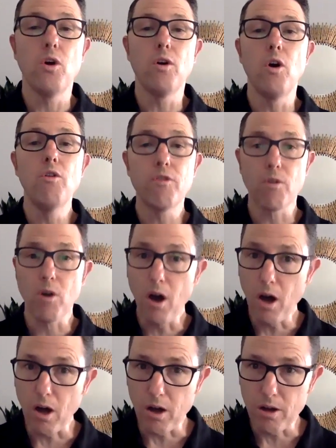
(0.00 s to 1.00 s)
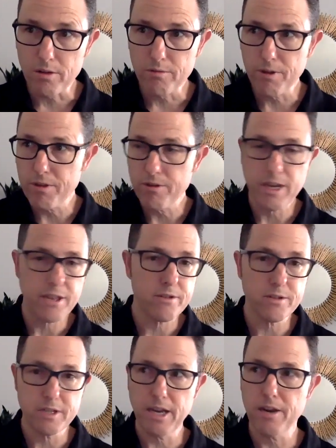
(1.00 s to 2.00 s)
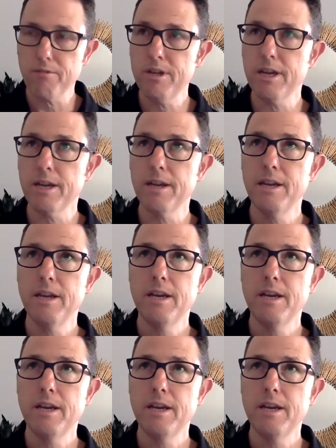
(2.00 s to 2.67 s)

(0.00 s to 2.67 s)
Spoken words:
overall, whether or not there's diarrhea,